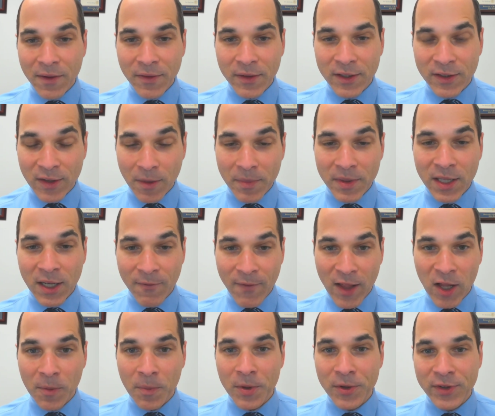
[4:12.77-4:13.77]
some of the
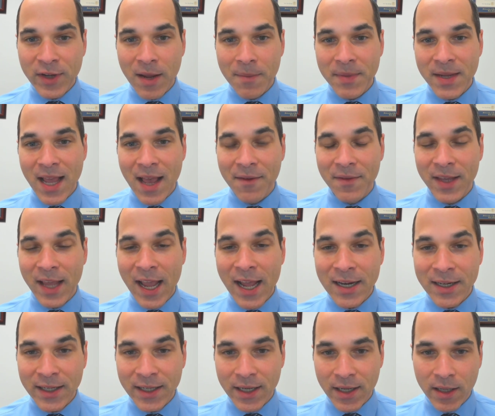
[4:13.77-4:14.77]
developers can be
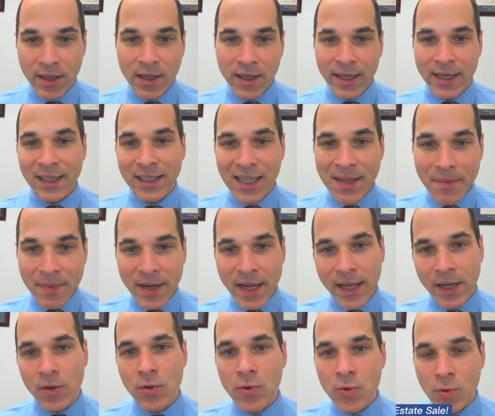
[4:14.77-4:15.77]
heavy-handed in
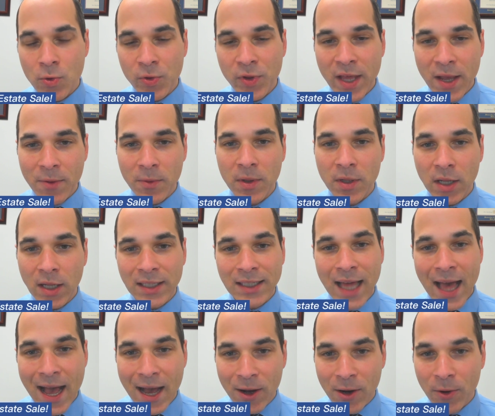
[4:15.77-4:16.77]
limiting who they will
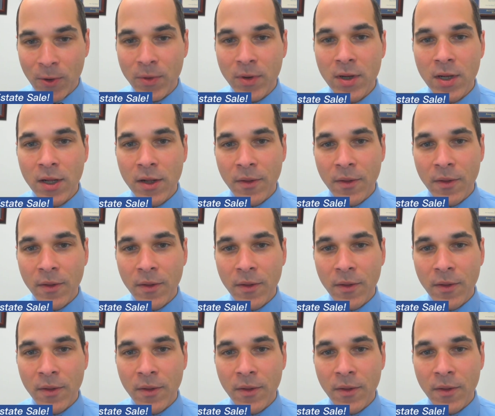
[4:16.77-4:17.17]
allow